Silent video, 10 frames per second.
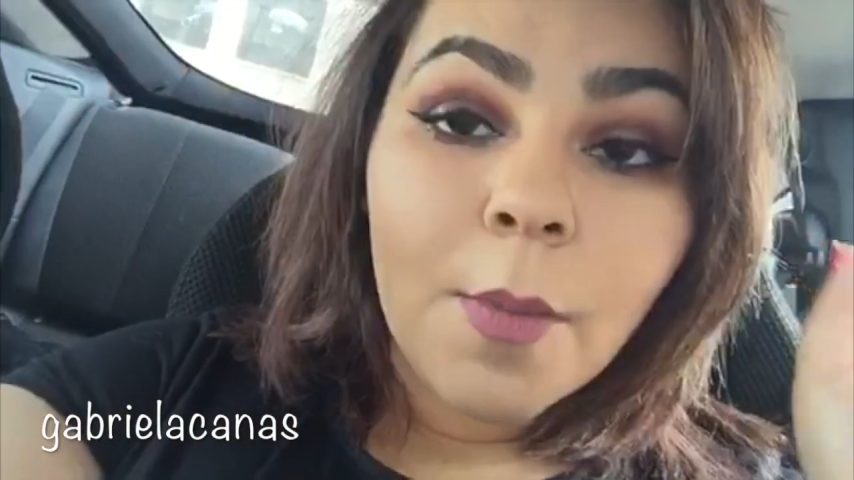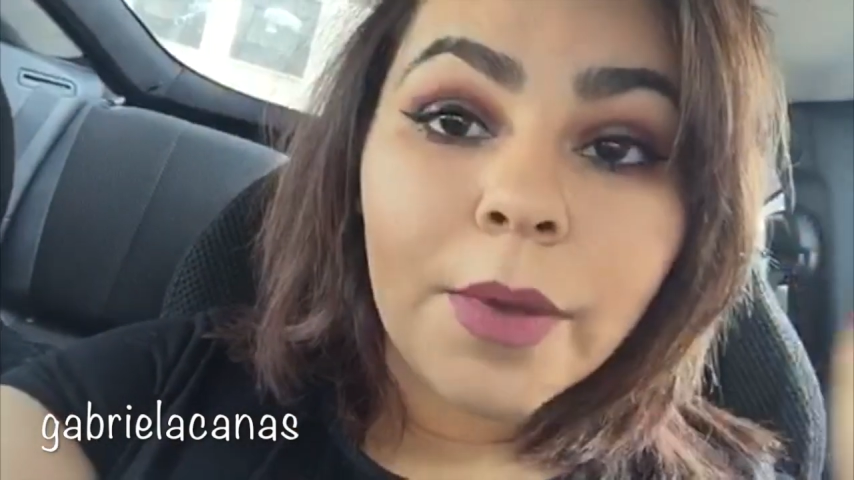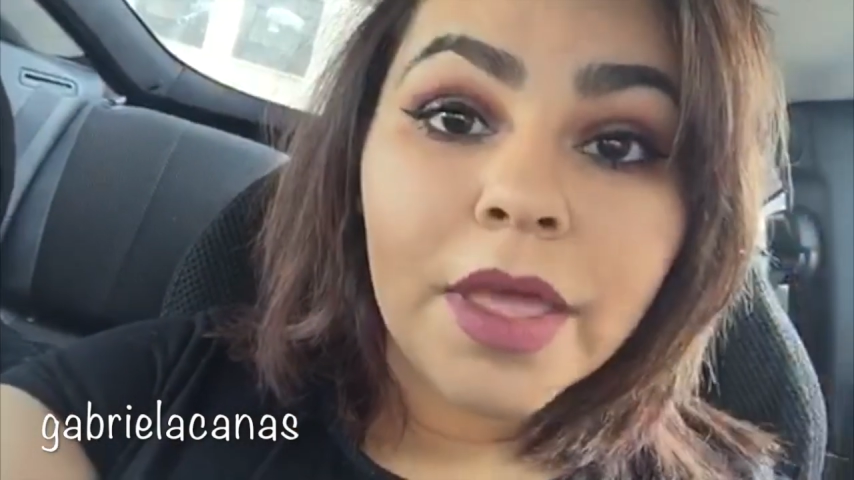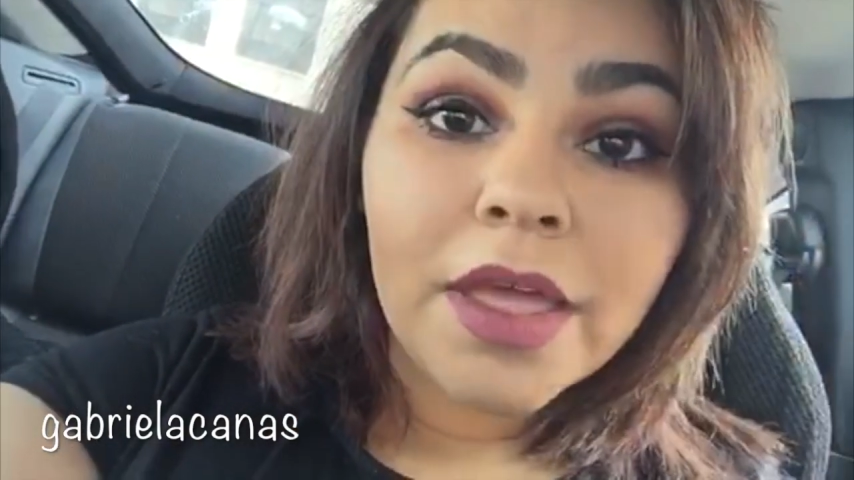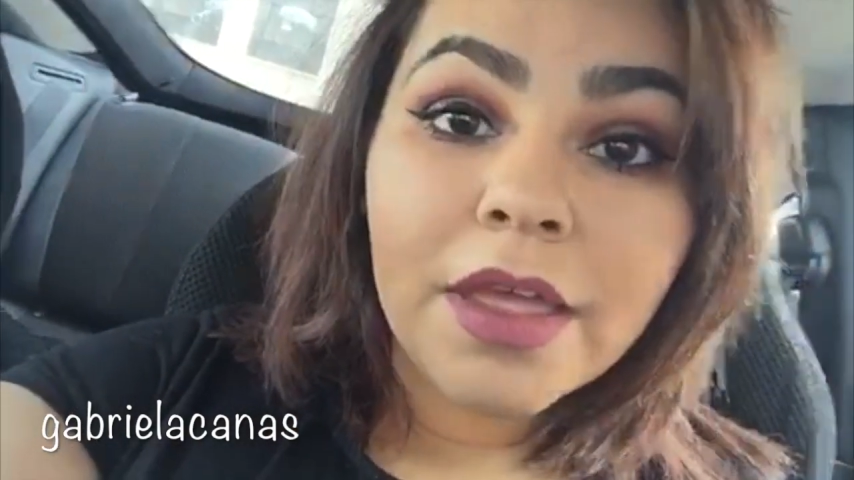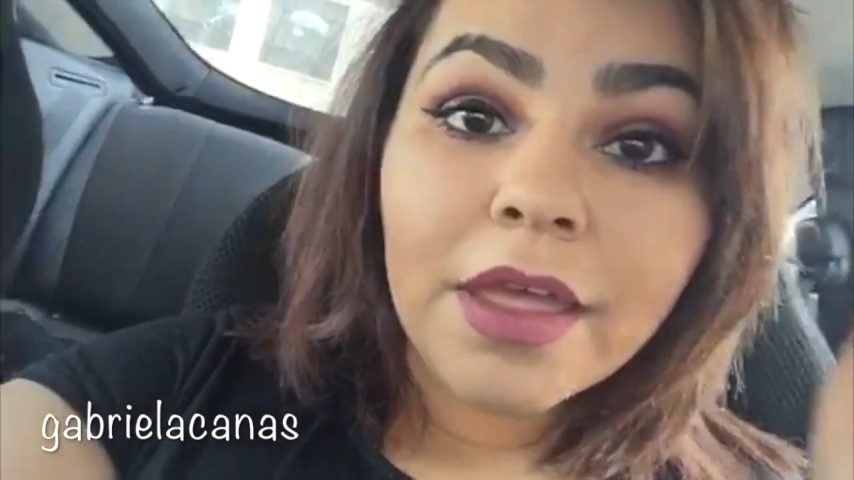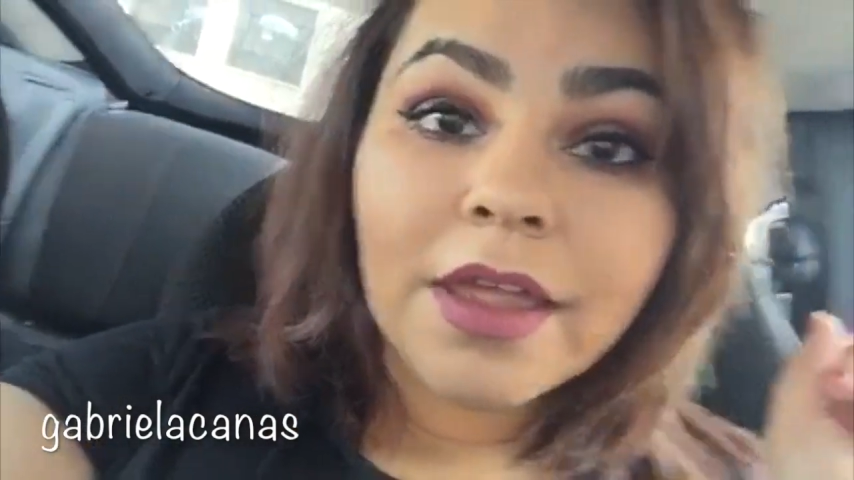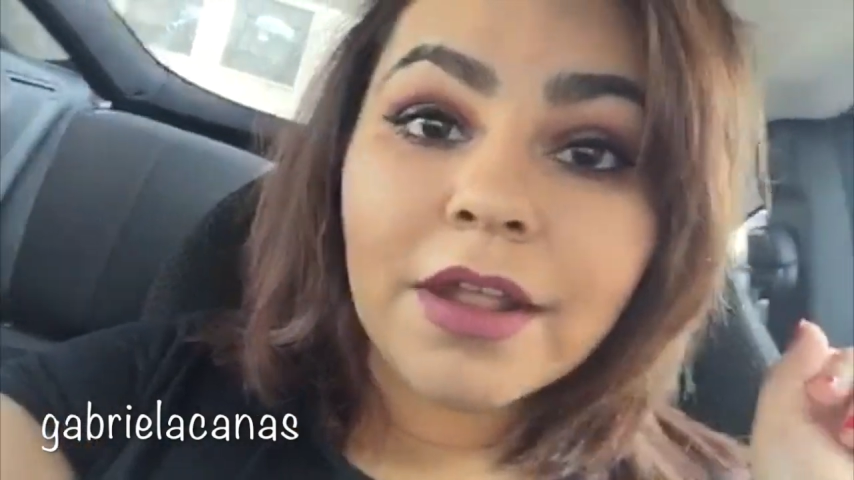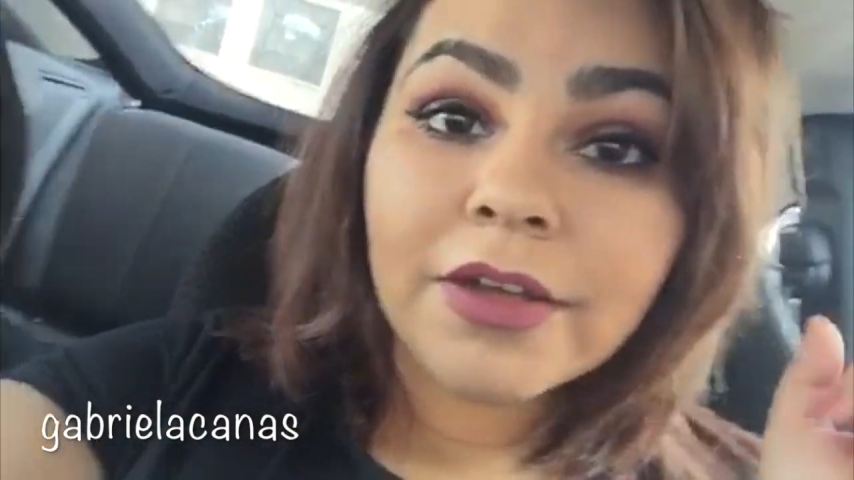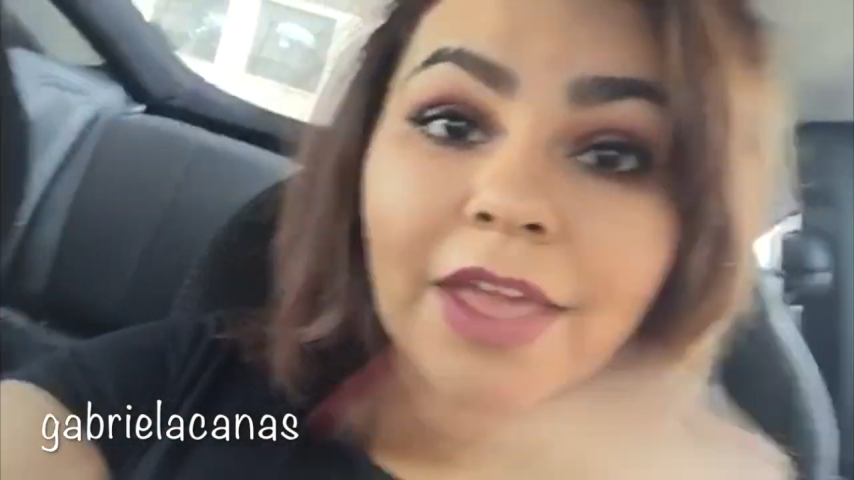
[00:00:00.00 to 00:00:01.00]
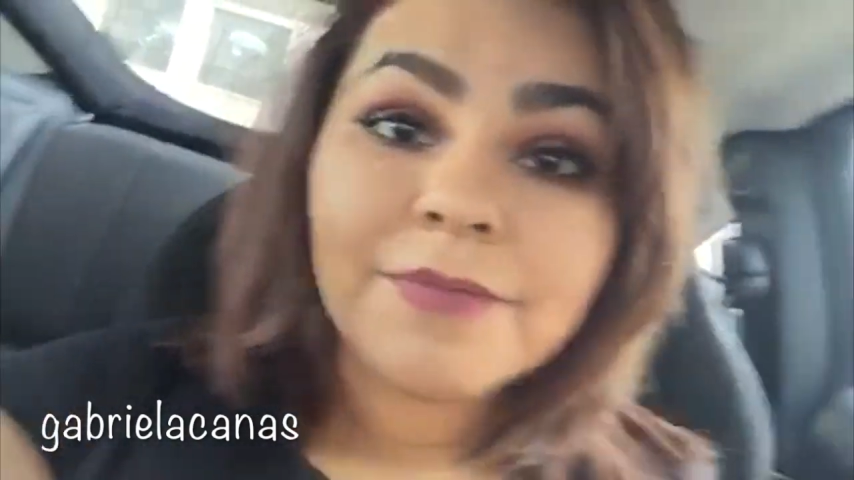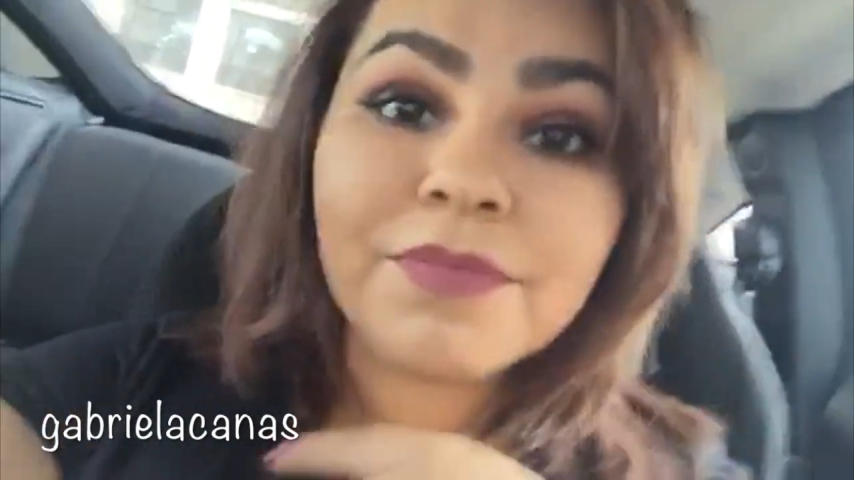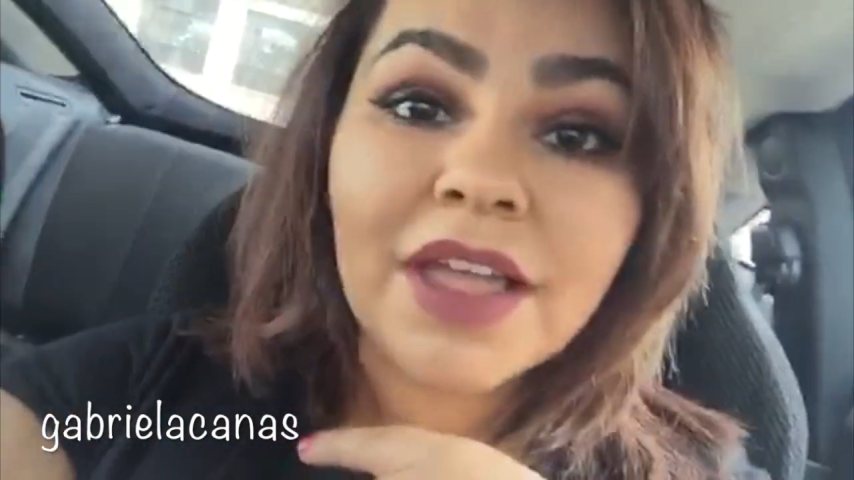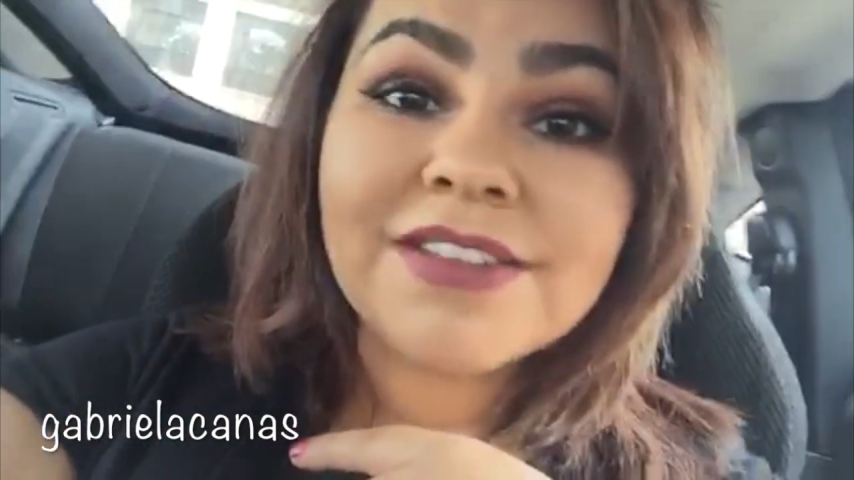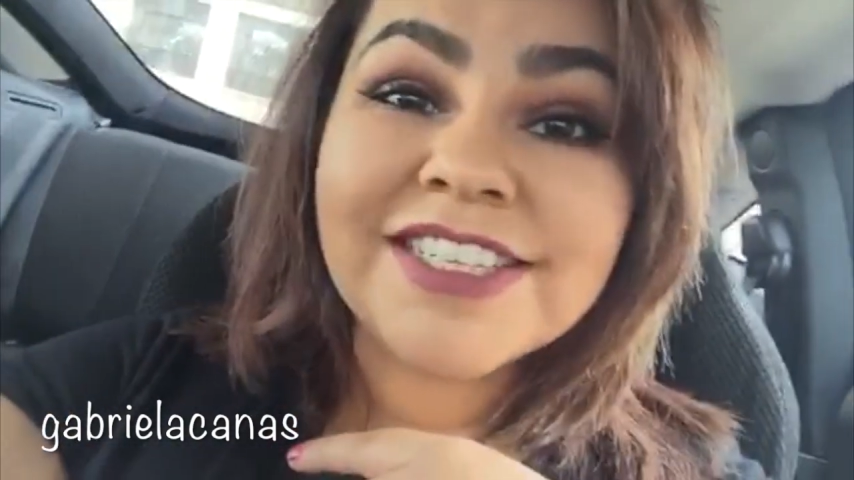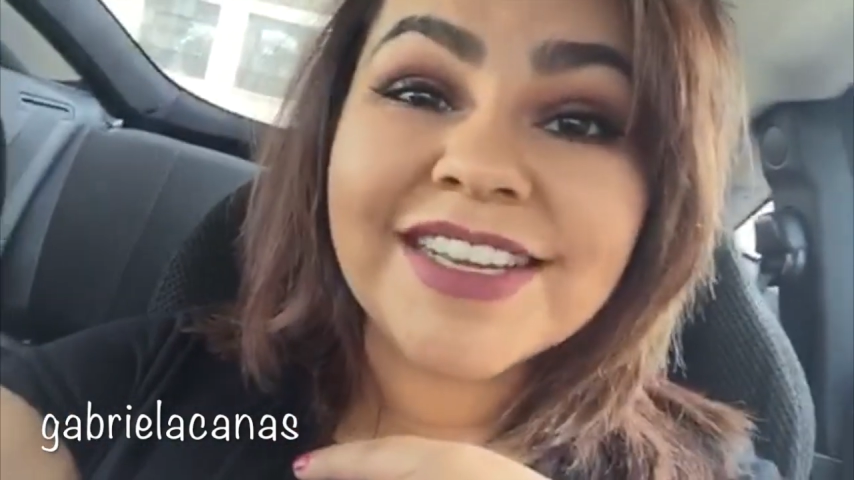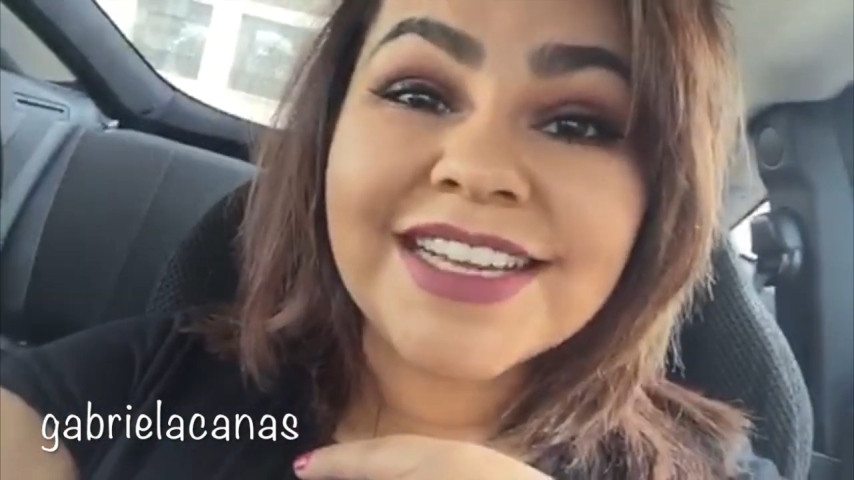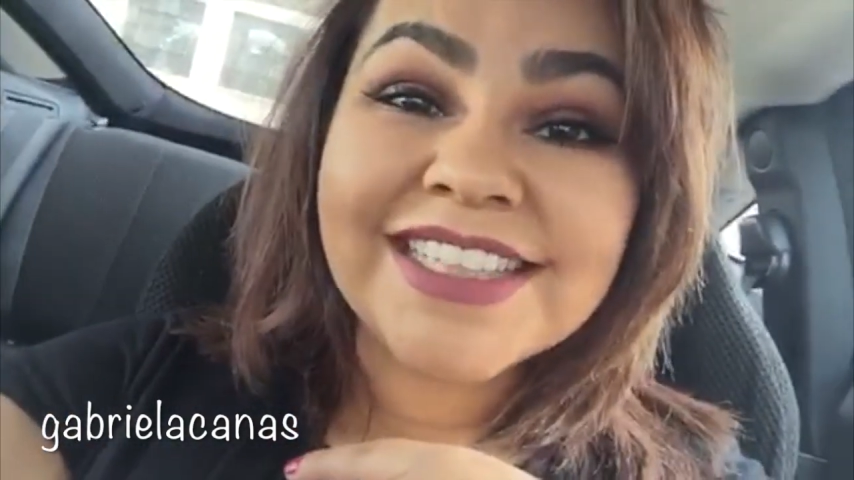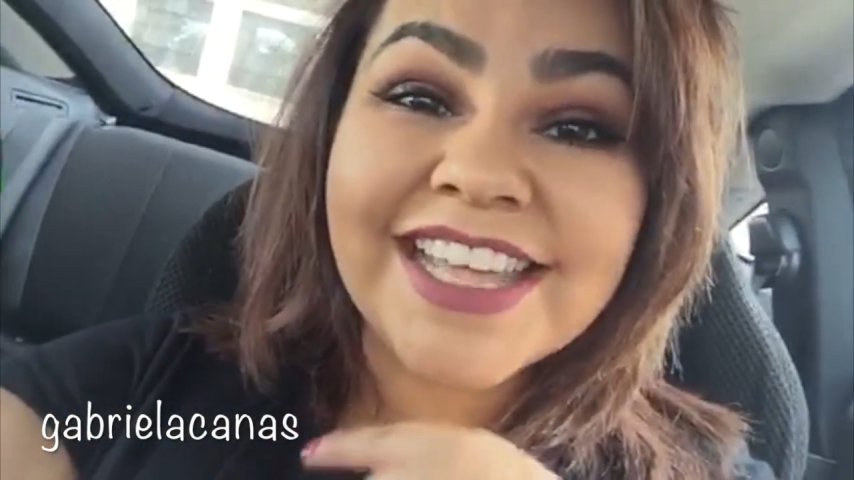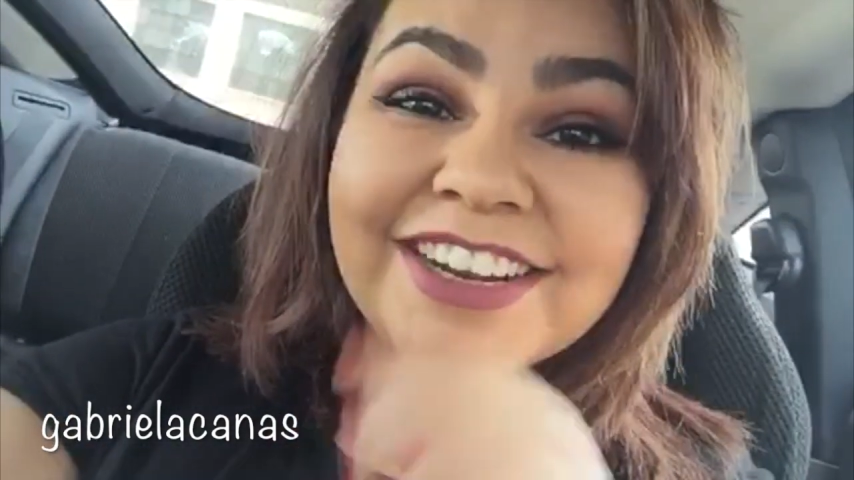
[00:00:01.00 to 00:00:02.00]
But, okay. I'll see you
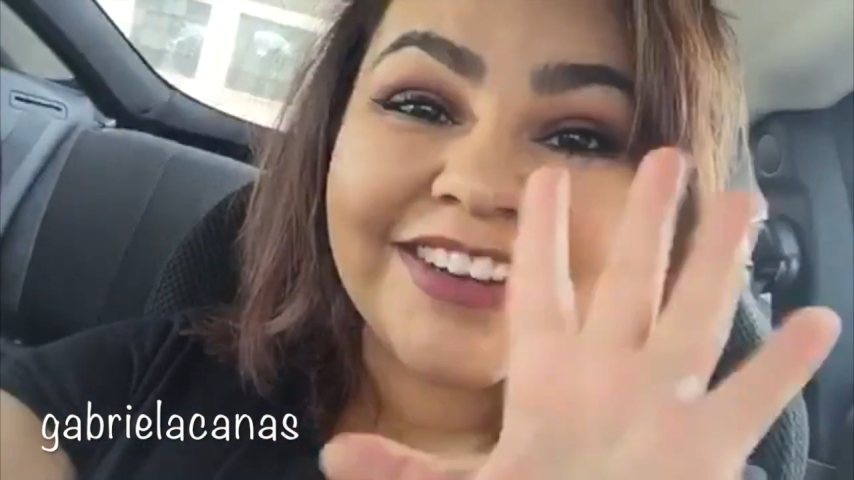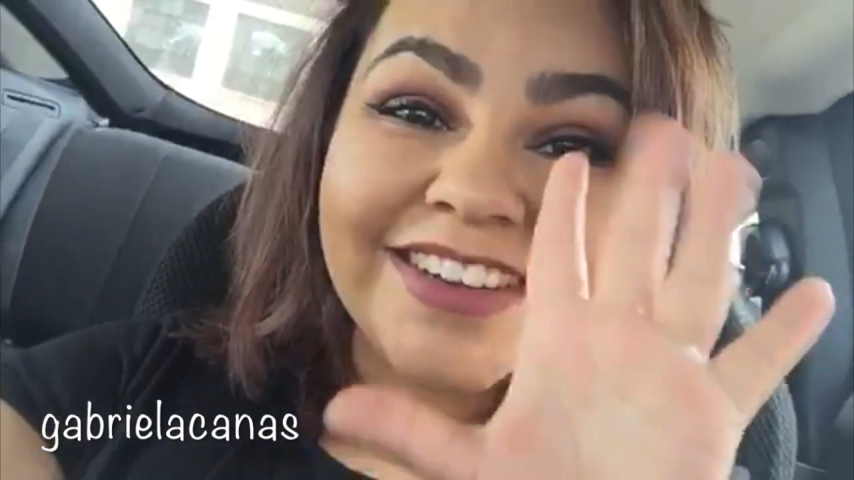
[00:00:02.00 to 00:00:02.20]
guys later.